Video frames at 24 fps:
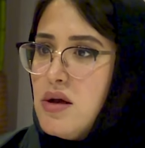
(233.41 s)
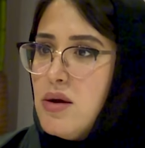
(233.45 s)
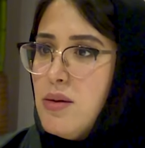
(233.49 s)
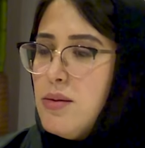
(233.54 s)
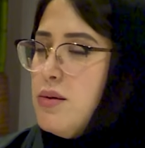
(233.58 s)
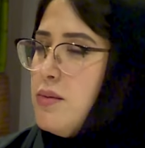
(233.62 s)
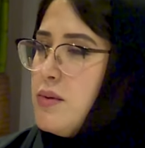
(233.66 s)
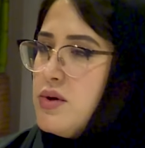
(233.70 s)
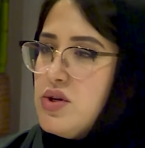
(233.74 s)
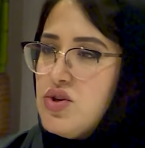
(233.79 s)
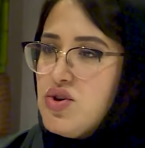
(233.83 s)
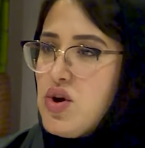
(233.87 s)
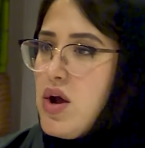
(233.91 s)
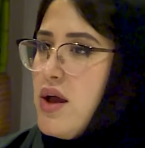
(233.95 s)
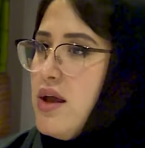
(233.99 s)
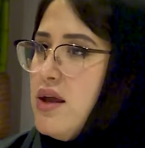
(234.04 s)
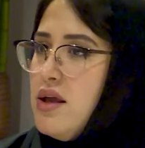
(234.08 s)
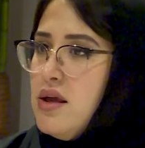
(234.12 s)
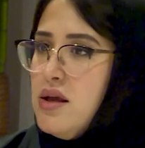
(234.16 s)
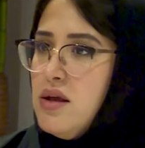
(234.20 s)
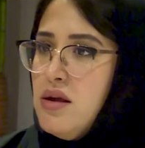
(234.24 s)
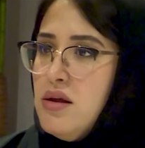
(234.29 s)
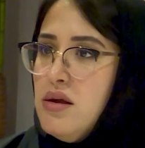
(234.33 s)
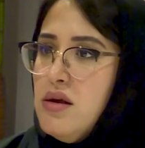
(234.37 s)
We were
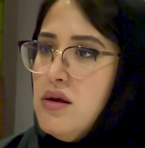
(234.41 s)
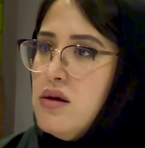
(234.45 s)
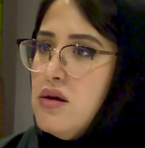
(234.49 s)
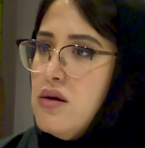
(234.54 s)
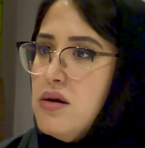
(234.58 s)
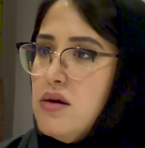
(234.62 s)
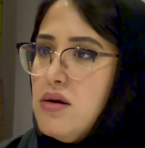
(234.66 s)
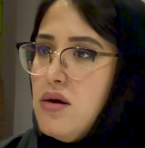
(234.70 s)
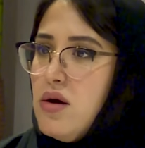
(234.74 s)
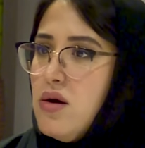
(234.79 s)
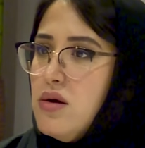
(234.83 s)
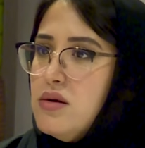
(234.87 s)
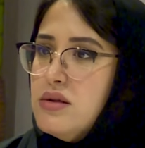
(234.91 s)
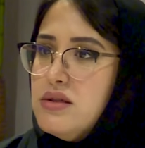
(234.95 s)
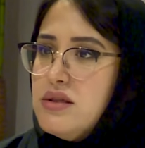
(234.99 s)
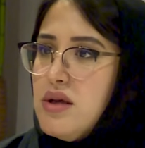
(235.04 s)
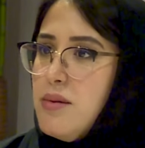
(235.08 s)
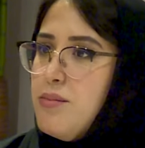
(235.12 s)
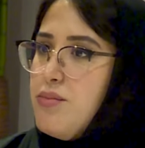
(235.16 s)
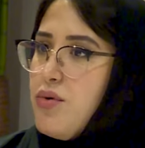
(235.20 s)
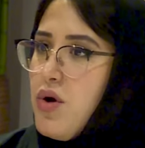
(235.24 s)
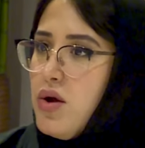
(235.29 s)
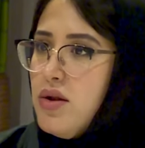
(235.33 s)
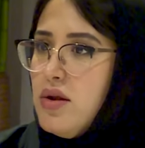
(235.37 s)
trying on
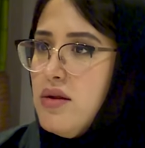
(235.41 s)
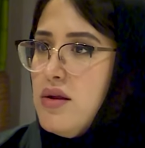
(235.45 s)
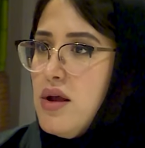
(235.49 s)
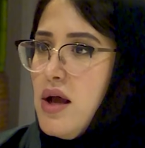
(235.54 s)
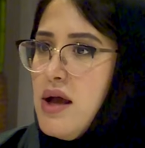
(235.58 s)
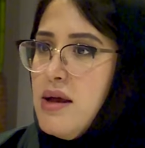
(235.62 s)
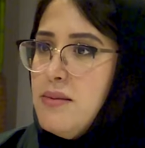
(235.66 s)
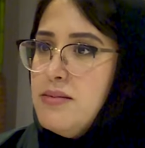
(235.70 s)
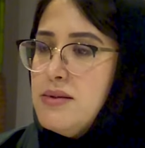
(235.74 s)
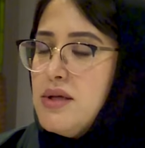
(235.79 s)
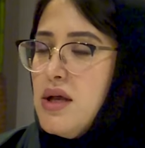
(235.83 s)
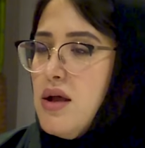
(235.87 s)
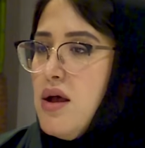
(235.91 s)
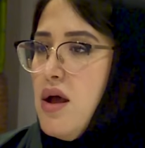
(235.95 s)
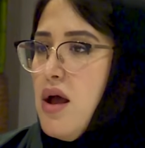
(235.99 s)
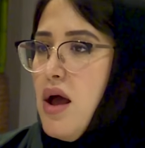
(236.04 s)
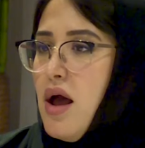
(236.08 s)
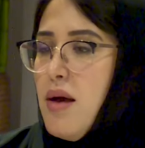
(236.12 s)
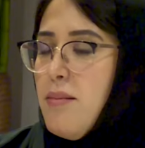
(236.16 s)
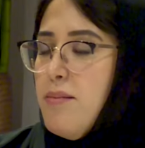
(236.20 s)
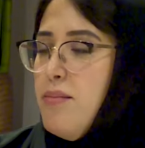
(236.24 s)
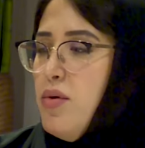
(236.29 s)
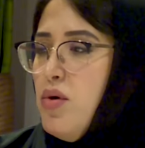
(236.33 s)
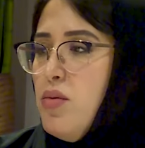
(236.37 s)
some prototypes,
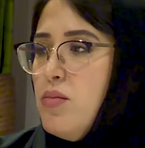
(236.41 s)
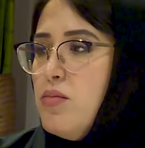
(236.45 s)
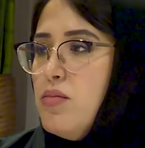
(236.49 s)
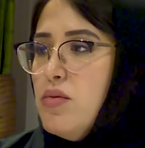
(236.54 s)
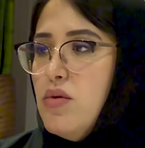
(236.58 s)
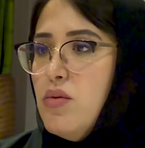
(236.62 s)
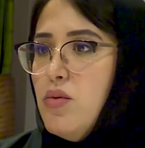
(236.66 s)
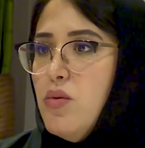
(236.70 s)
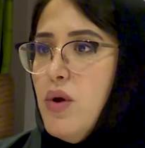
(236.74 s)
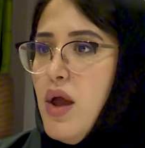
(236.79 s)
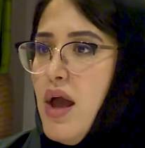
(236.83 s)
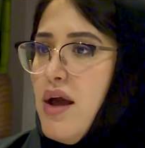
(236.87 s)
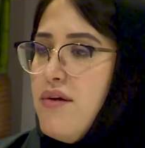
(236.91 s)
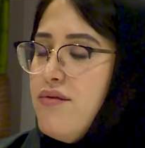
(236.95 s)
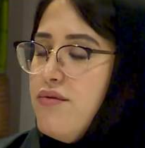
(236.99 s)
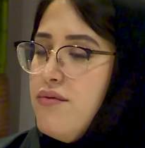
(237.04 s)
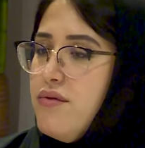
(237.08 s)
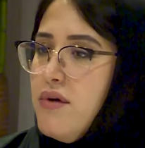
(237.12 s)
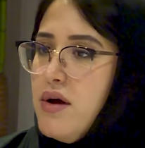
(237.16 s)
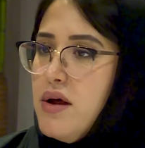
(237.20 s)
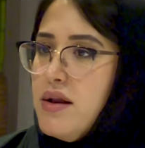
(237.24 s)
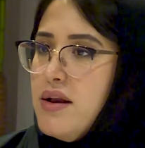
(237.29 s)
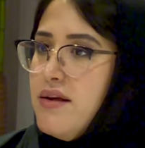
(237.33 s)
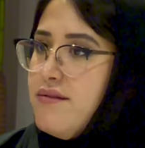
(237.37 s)
and boom, we
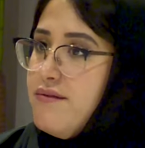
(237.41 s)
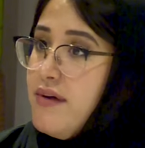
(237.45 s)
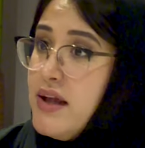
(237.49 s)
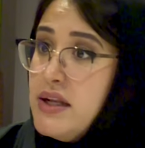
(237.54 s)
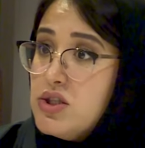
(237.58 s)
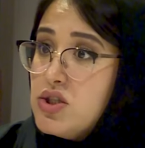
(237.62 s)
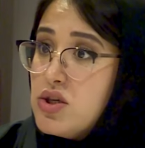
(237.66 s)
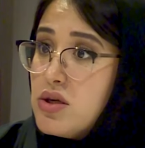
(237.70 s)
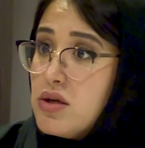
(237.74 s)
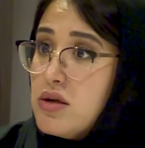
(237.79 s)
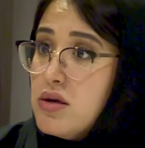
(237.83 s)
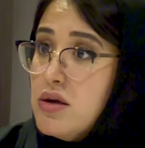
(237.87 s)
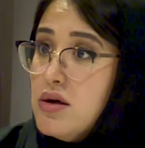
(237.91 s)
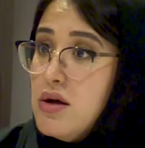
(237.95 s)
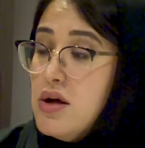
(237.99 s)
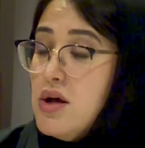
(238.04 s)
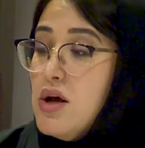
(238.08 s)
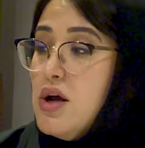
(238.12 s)
have an invention.